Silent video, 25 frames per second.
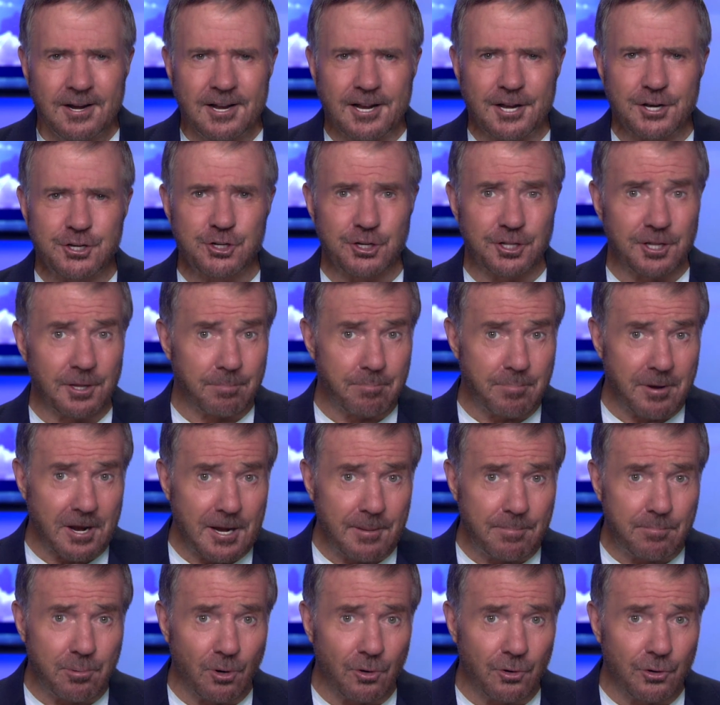Is it the
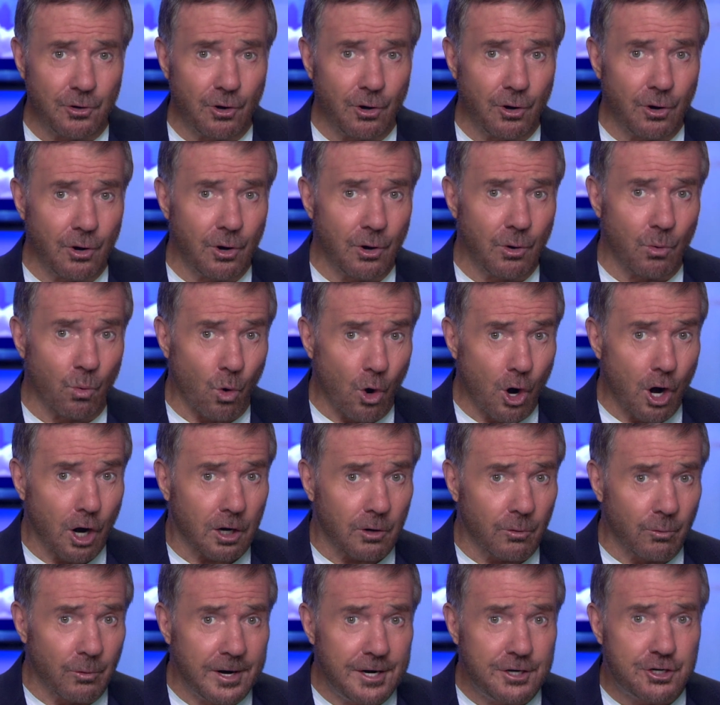people your work
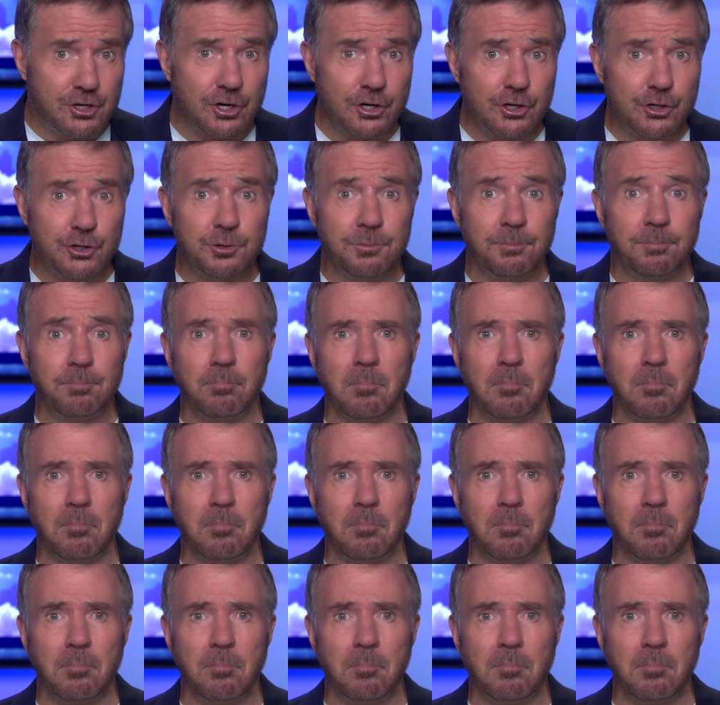reaches?